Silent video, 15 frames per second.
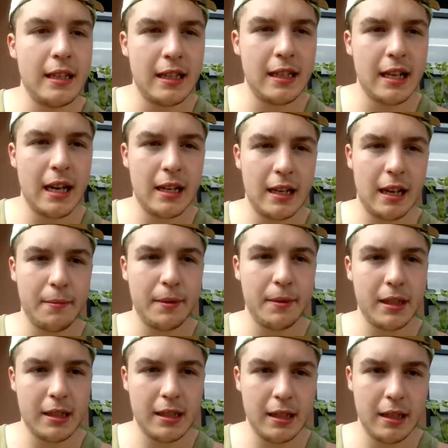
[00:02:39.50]
seen it yet.
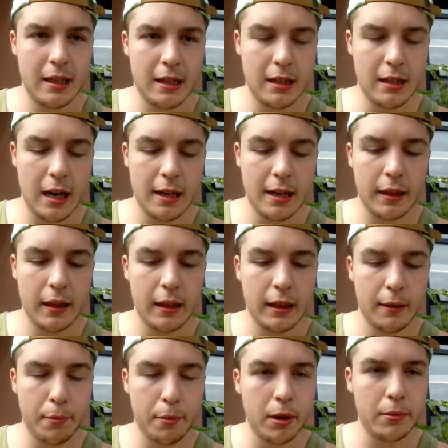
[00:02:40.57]
I'm gonna see it. I
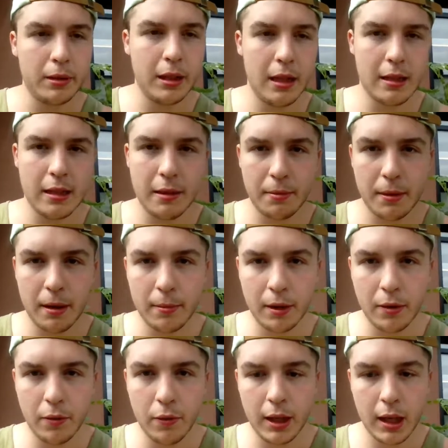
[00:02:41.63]
think probably this
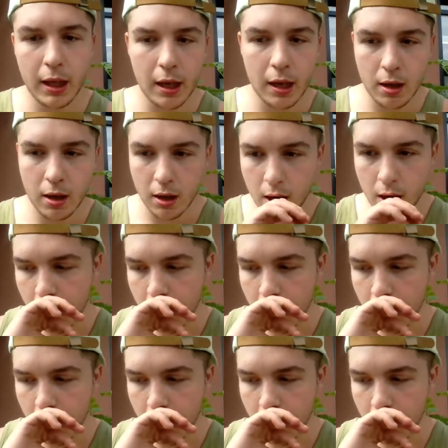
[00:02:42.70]
upcoming weekend.